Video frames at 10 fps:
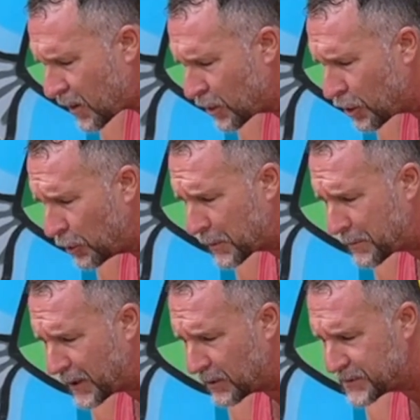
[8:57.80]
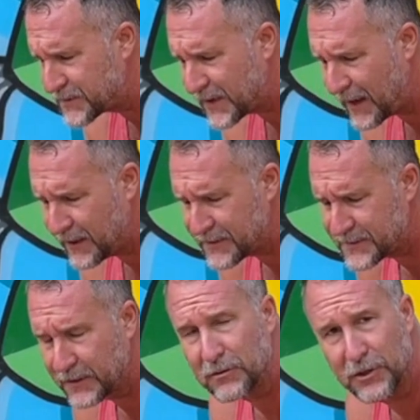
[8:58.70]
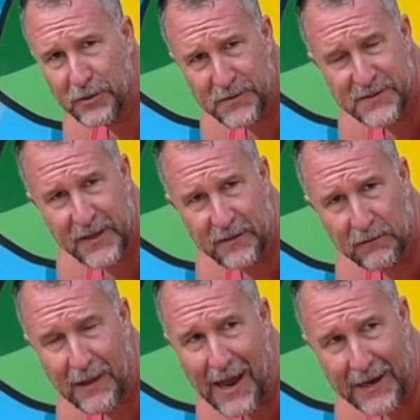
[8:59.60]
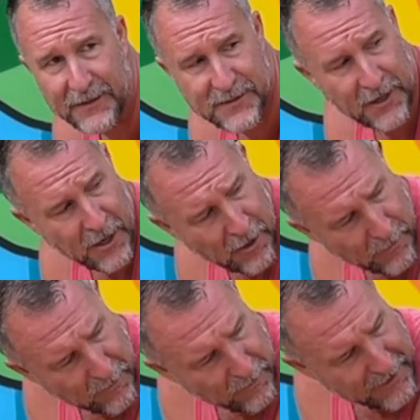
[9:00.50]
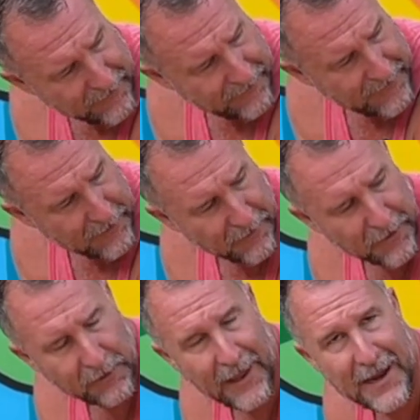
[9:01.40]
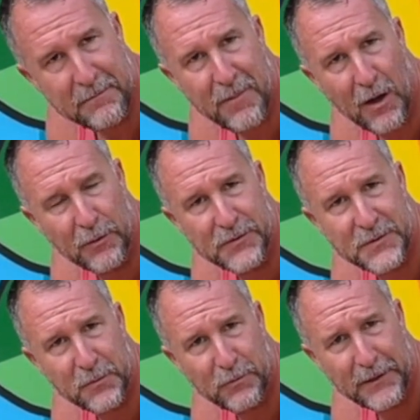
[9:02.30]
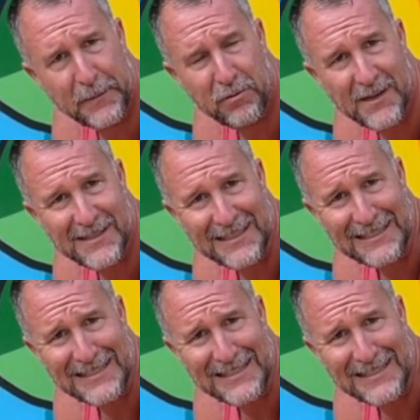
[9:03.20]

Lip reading: Cobra pose is the glutes and the legs. We want to feel the leg bones really pressing